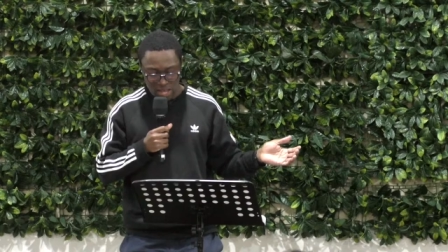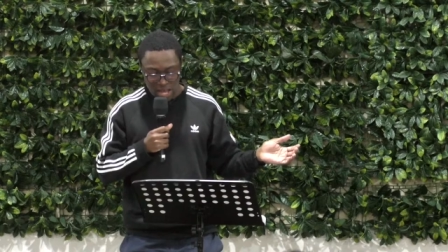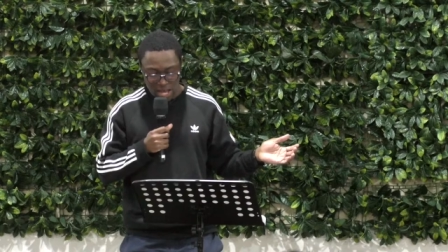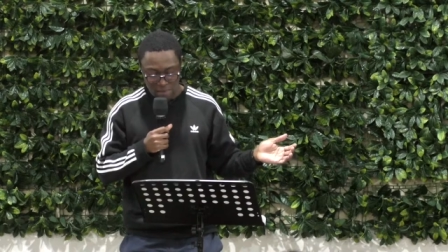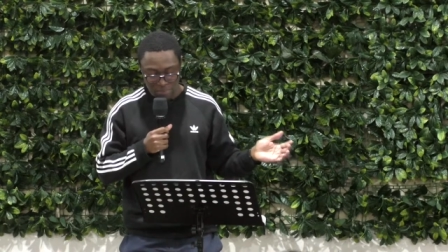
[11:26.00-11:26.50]

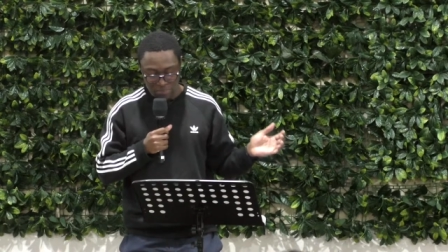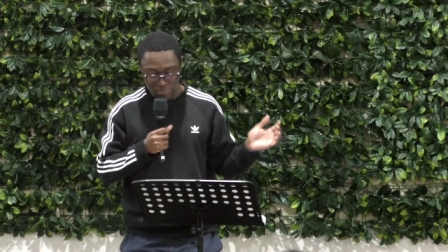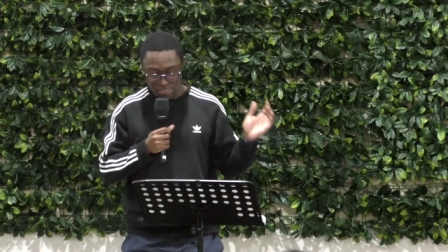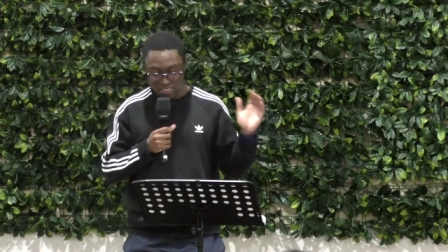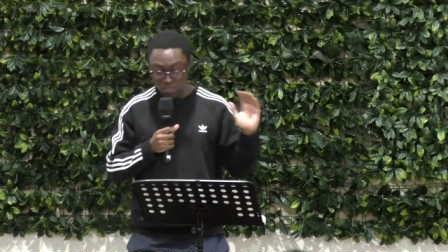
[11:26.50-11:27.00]

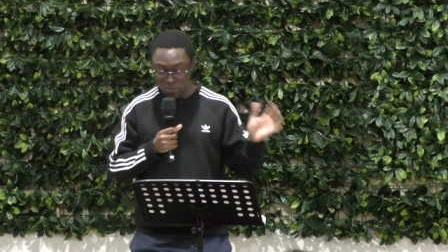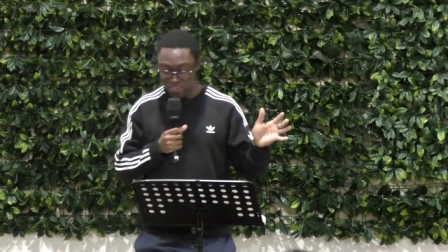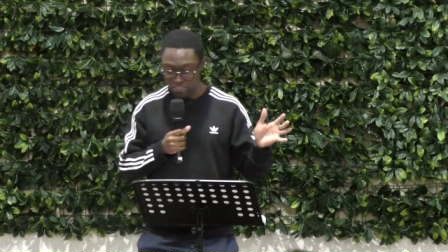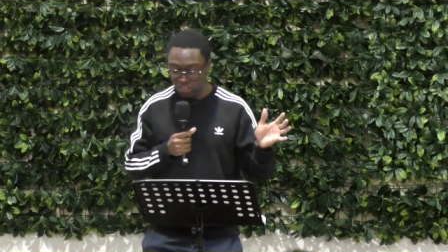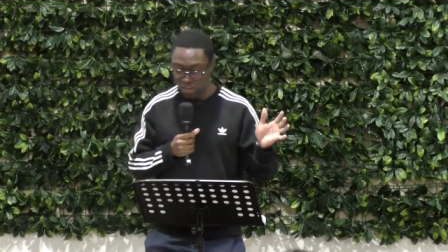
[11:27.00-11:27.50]
Um, this
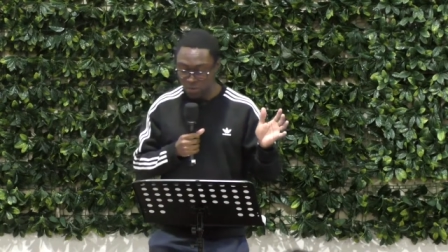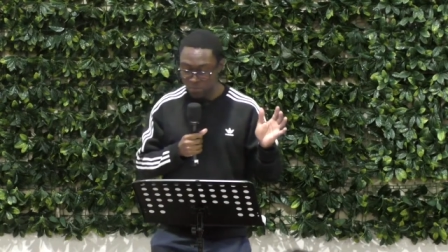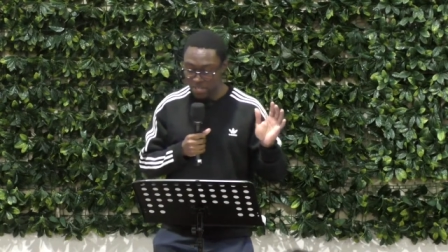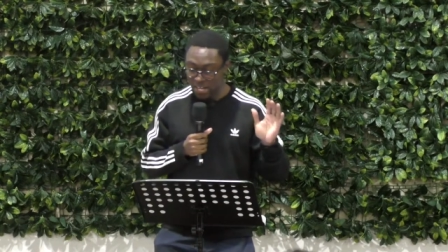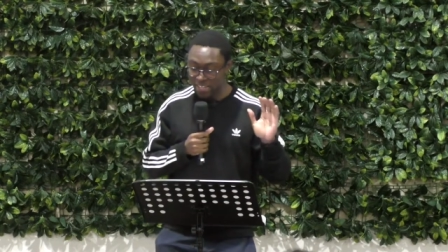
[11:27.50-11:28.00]
precious hope
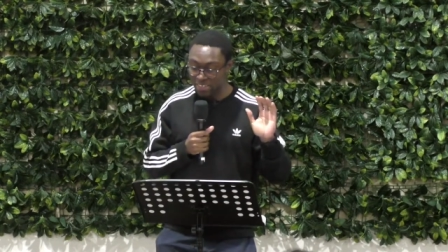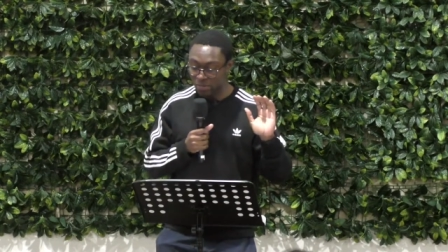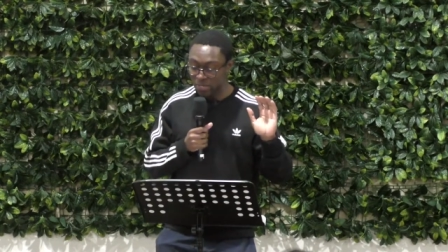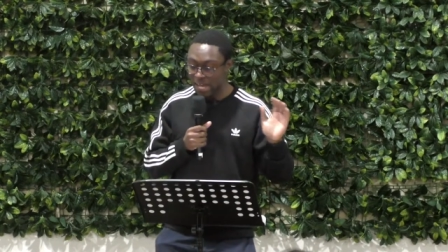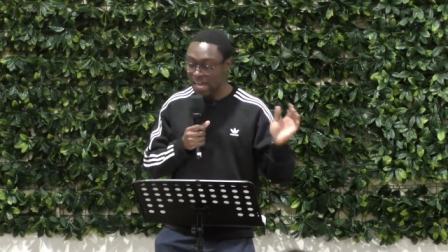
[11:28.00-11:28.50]
uh,
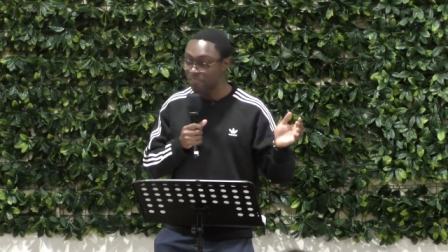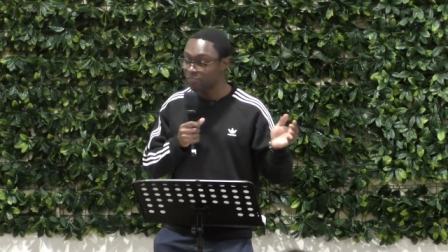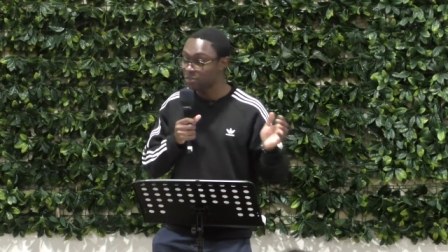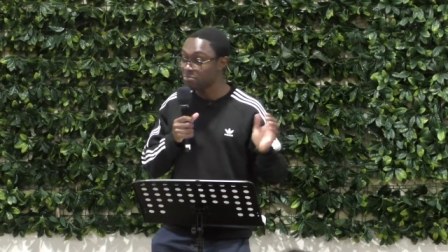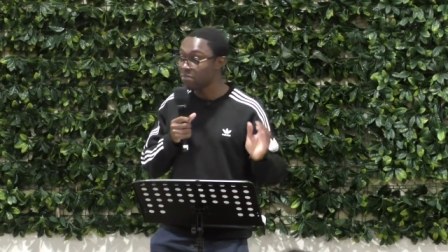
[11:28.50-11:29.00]
that we
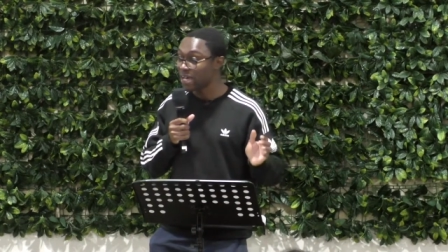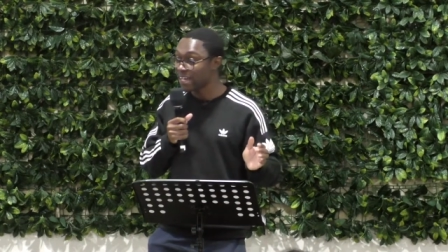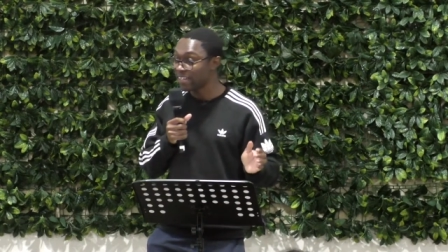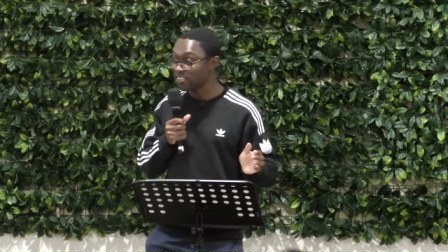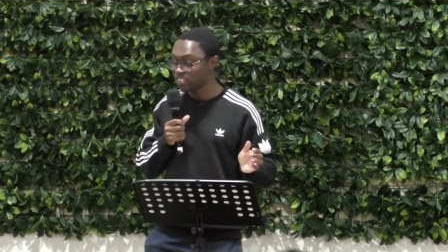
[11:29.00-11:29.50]
have
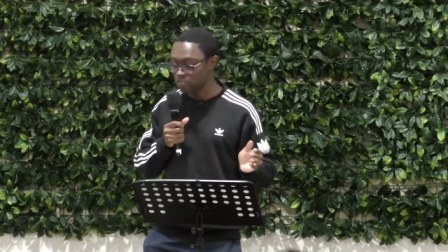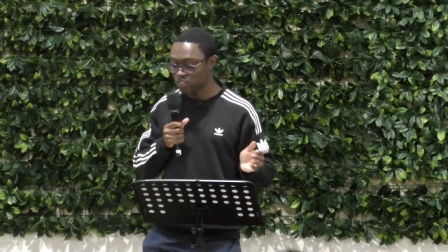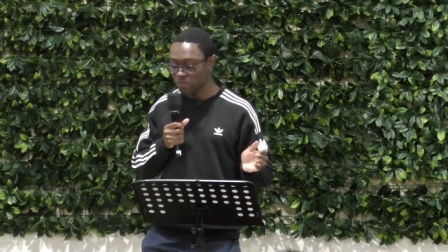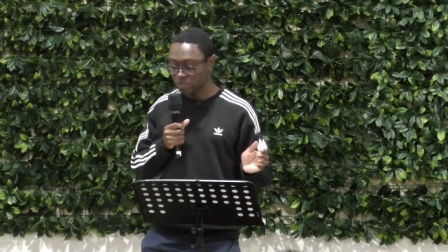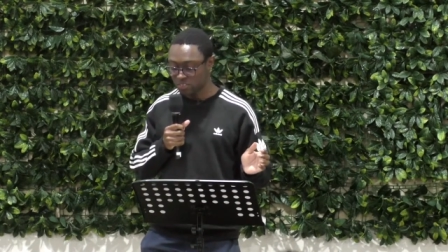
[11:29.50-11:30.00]
demands a
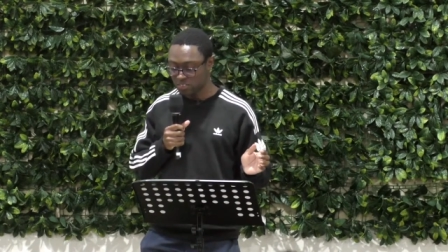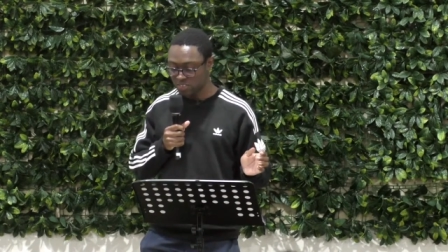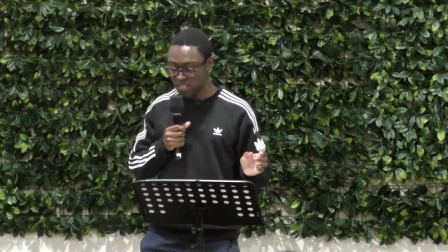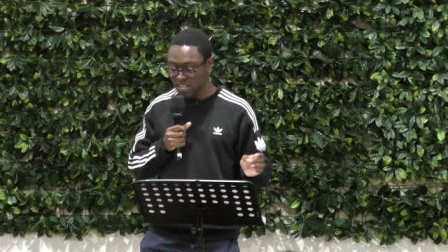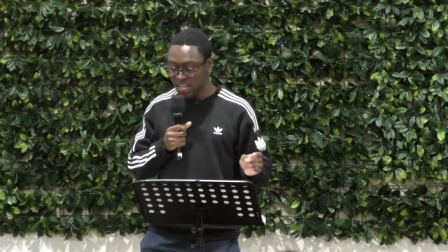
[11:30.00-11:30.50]

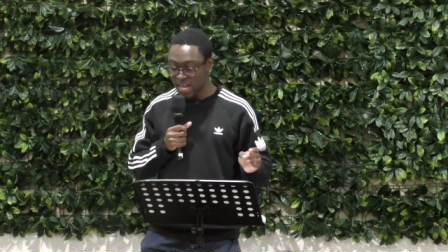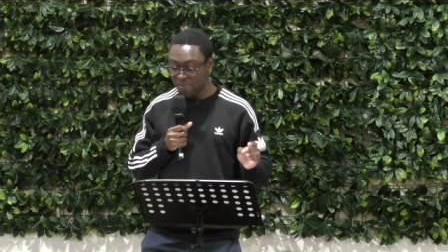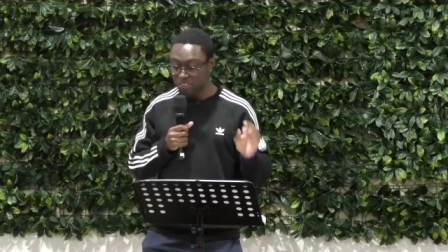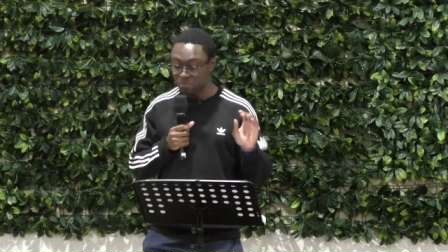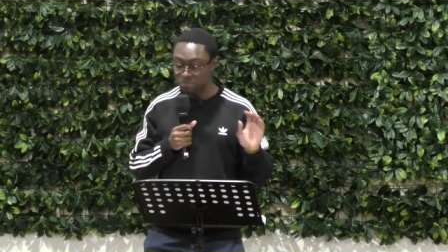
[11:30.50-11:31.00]
response,
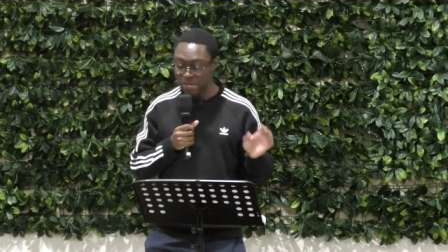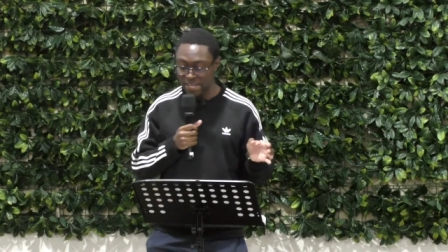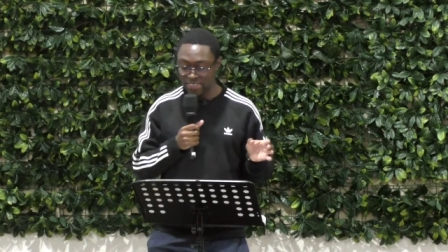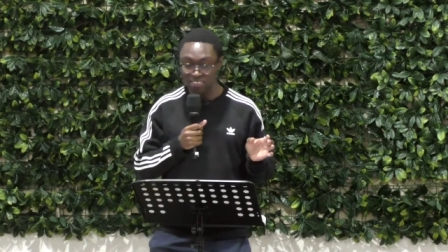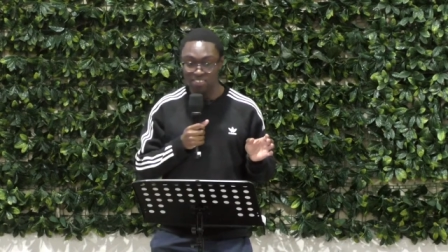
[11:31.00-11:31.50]
um,
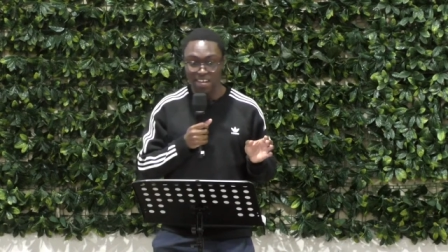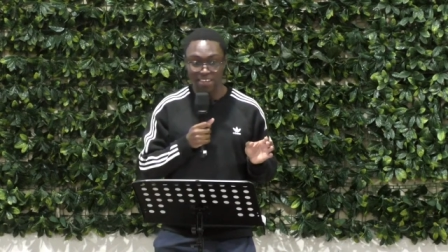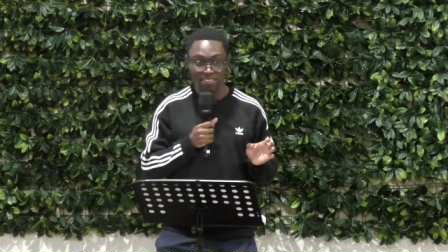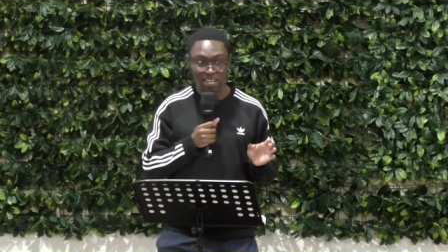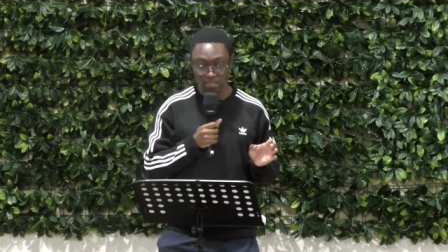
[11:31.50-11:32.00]
demands a
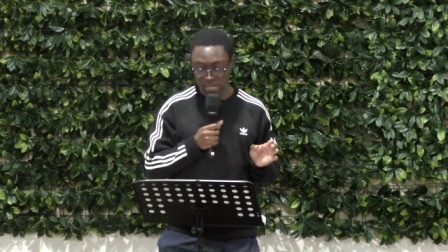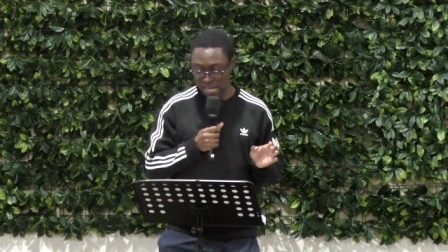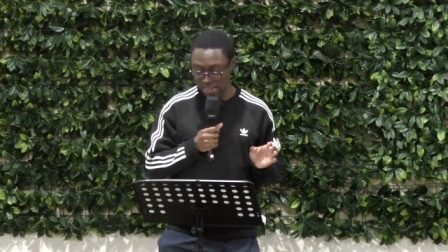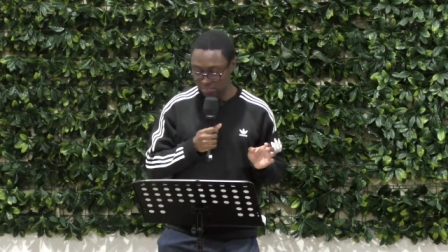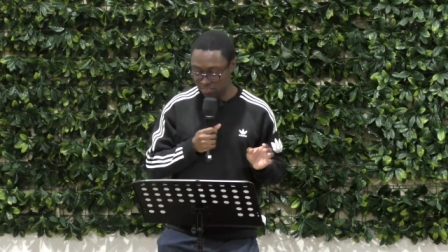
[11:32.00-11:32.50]
change in our
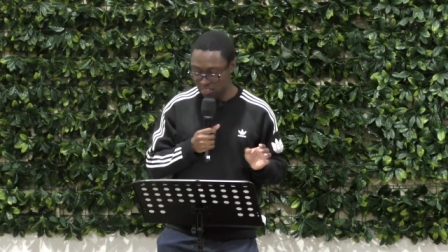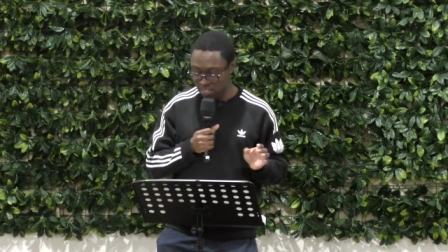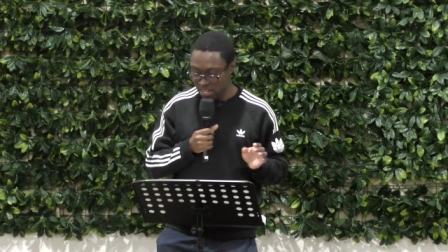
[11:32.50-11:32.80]
lives.